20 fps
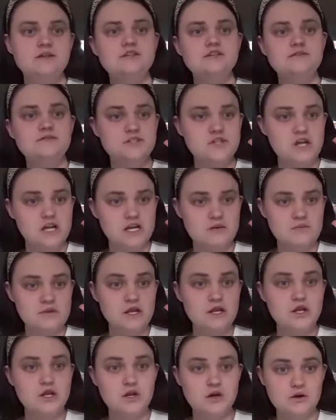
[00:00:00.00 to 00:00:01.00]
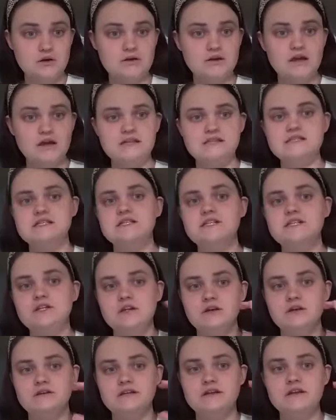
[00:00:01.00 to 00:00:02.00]
So if you're talking about a girl cousin,
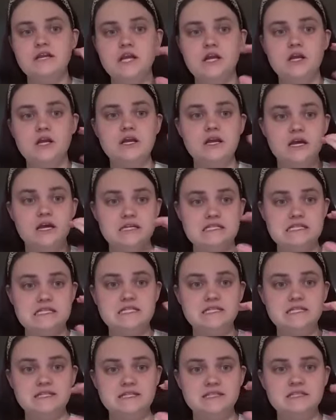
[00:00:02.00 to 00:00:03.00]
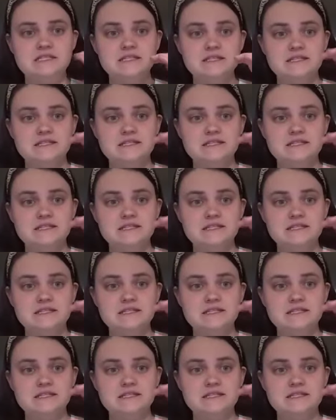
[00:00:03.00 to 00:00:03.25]
you go down here, cousin.